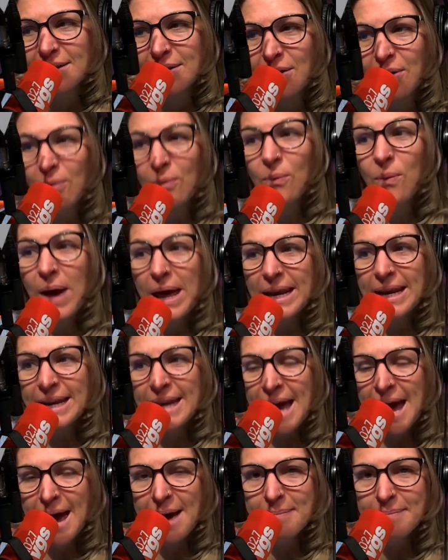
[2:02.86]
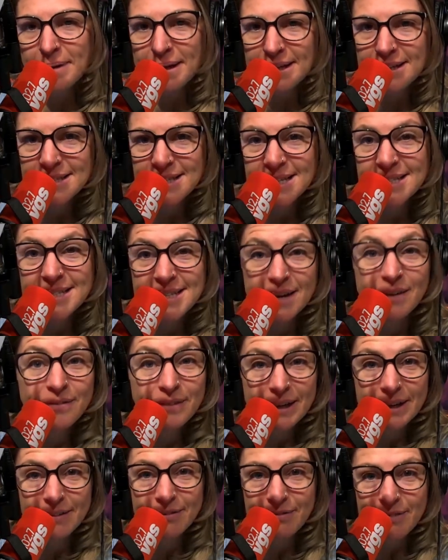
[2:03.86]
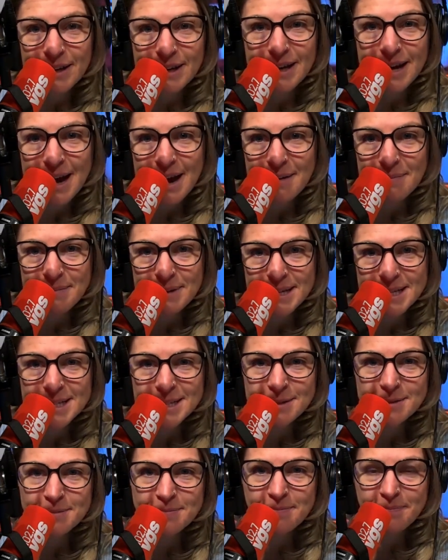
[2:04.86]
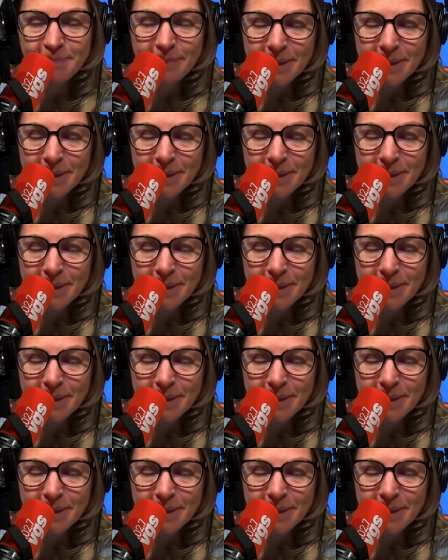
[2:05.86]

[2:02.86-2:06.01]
when it happens instead of if it happens,